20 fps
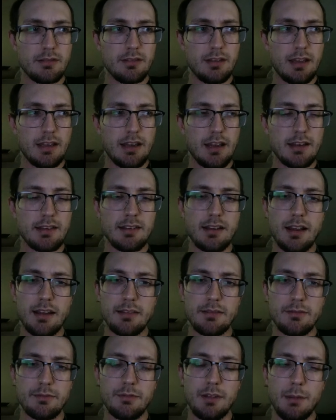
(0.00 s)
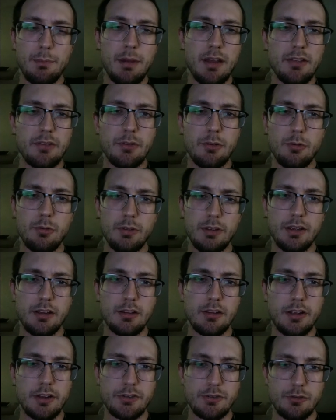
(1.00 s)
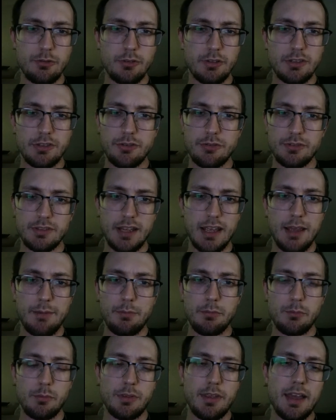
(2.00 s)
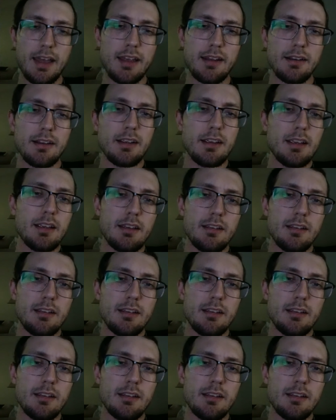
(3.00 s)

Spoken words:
about the whole ecological issues that happen with that.